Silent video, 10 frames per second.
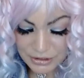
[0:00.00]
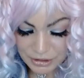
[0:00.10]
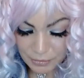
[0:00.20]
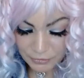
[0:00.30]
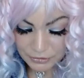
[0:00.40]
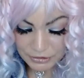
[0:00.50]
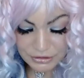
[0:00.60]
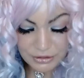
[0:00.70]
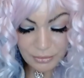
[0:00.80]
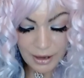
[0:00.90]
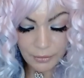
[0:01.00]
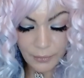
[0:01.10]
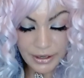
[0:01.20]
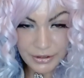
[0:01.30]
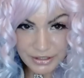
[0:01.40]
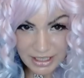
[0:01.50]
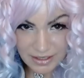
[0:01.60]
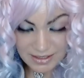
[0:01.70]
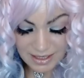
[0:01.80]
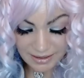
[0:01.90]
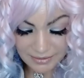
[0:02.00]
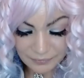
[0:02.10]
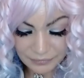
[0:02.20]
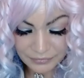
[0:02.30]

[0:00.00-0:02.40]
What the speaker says: smolders no matter what your sun sign.